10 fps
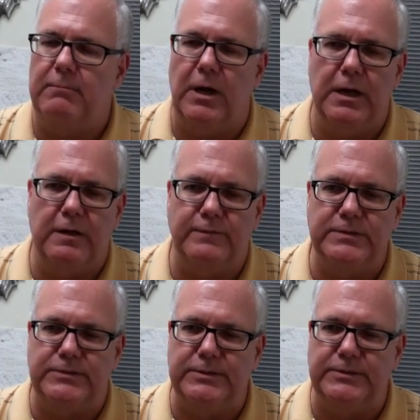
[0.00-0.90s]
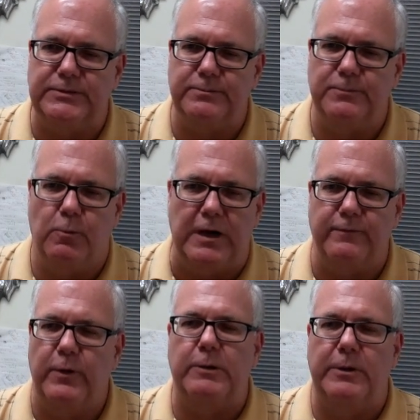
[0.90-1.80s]
my office is quite
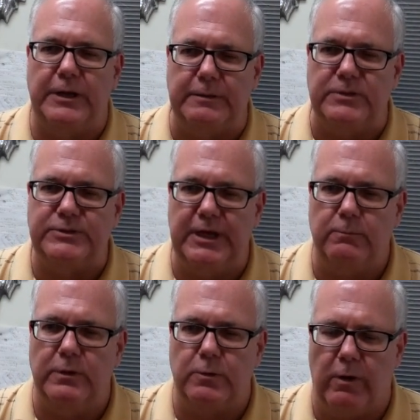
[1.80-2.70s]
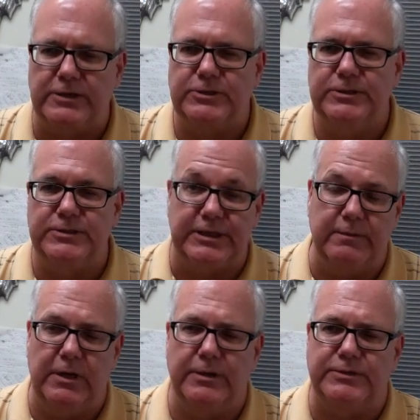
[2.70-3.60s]
frequently beset with questions,
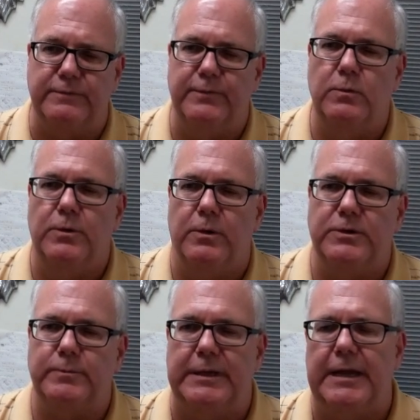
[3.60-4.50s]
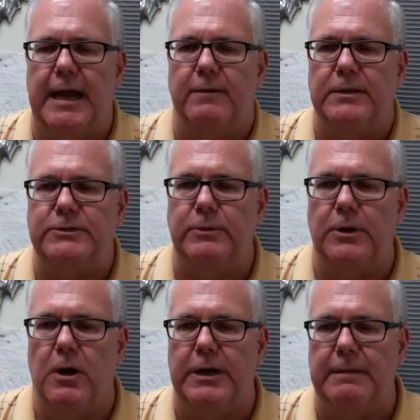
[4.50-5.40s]
emails, and phone calls by Catholics
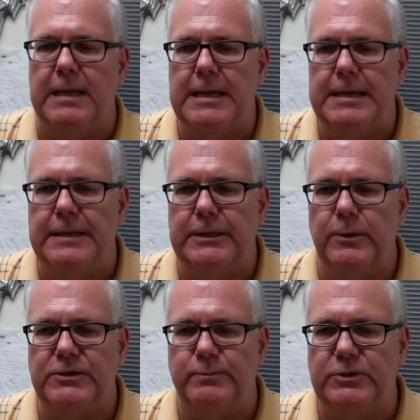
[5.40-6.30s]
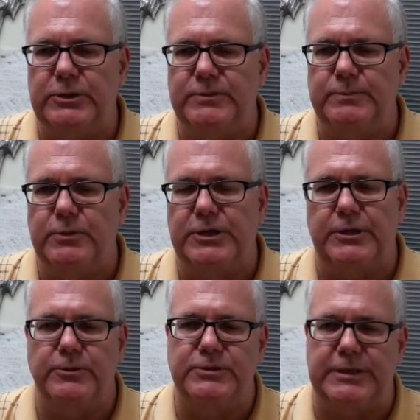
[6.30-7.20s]
regarding the U.S. Bishop's
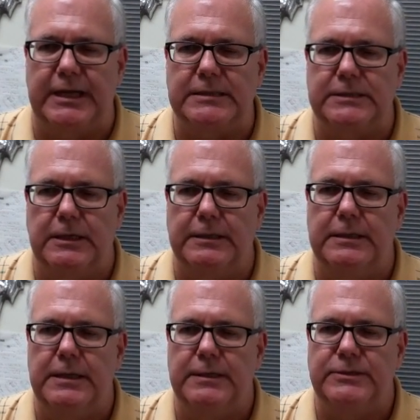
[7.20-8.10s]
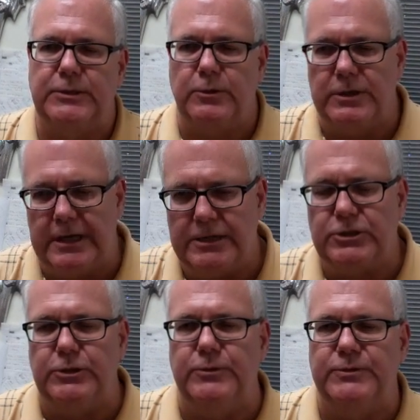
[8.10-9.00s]
particular stance on certain
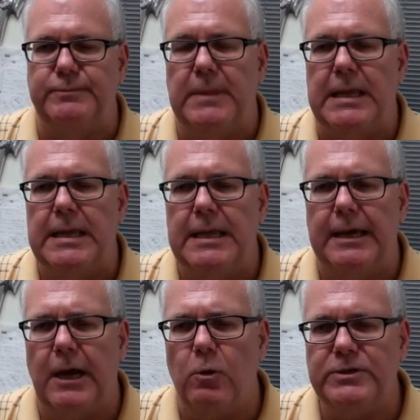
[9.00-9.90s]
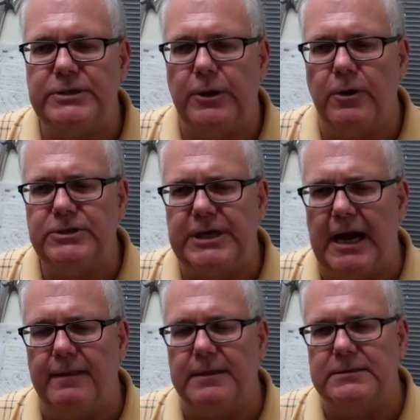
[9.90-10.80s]
issues. And I always encourage
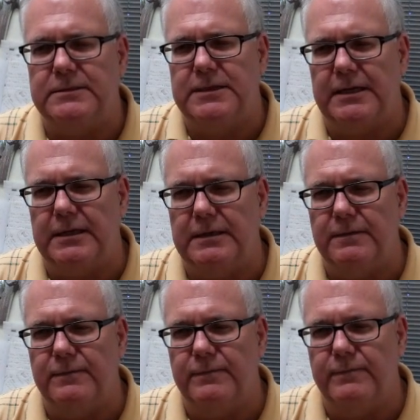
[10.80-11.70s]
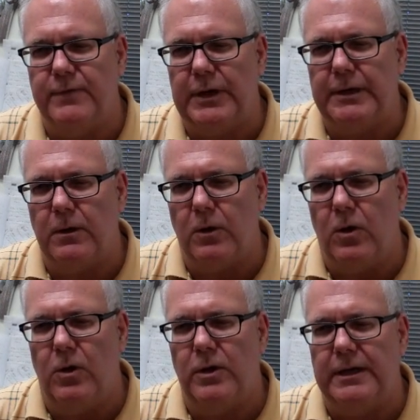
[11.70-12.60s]
Catholics to take a very
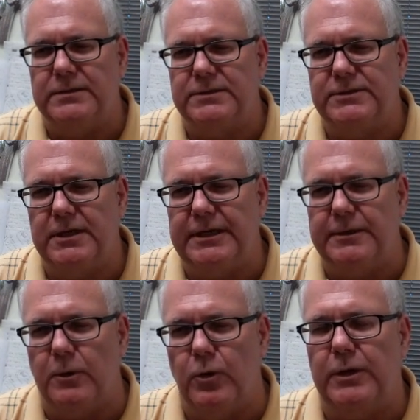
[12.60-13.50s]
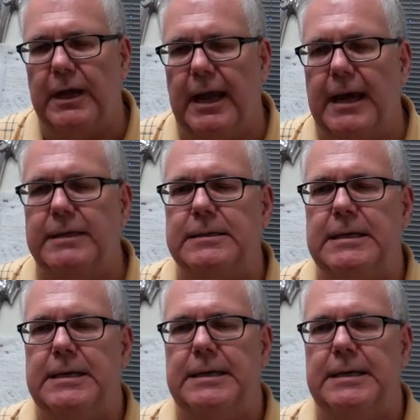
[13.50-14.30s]
long and studied look at